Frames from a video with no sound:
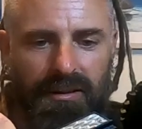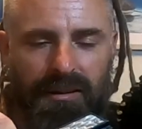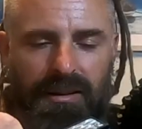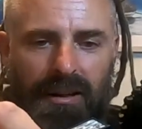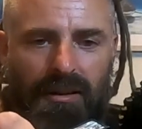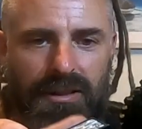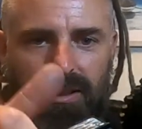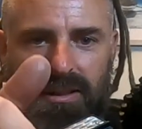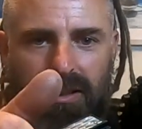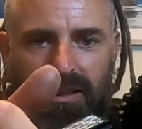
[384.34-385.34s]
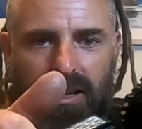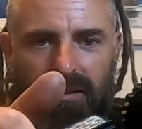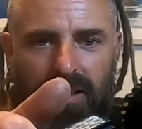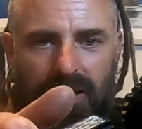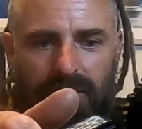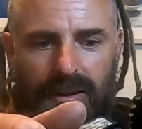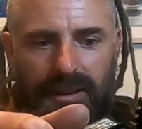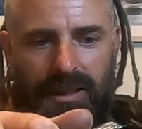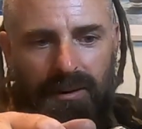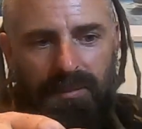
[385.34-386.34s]
you notice that there's no gearbox
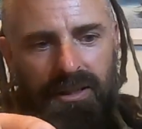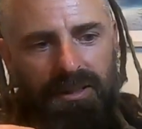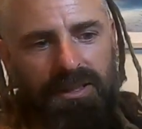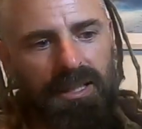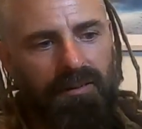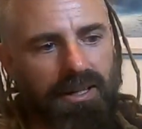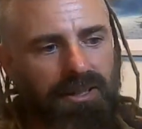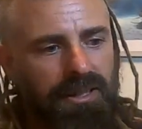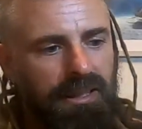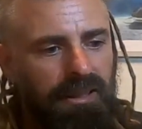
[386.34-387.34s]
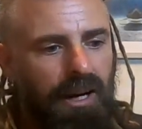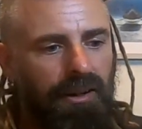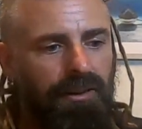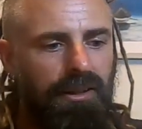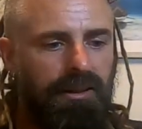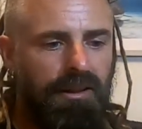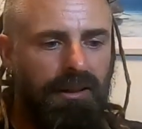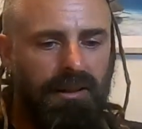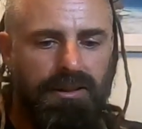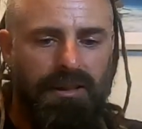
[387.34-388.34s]
there, because they've actually done
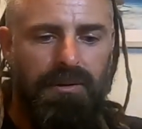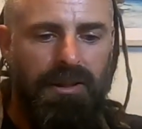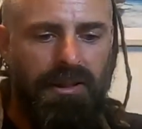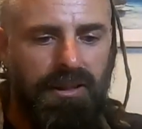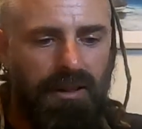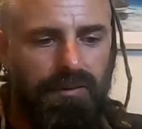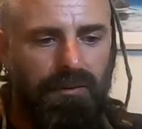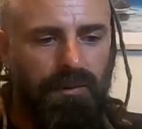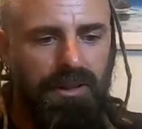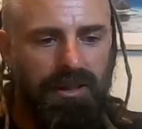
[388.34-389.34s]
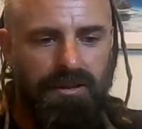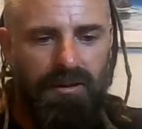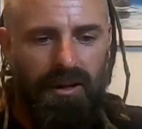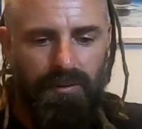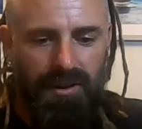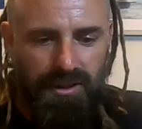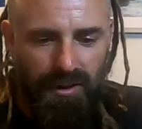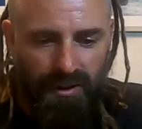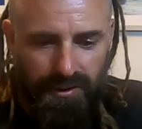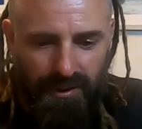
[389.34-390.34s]
something different with this truck, which
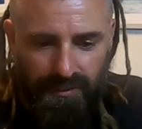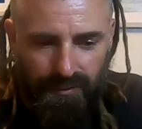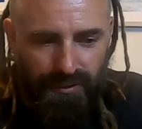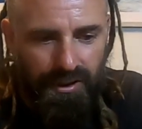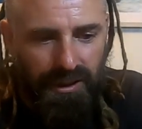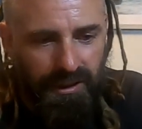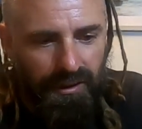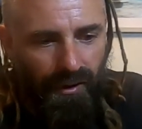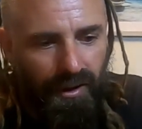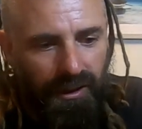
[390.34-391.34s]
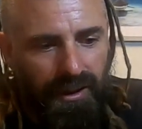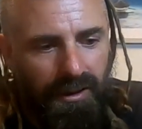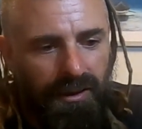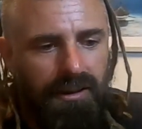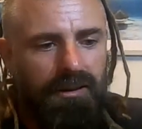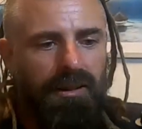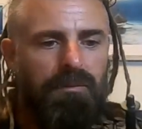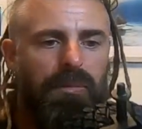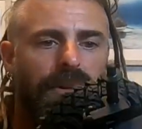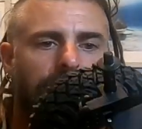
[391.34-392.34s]
I really like.
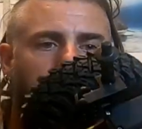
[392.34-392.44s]
They've put the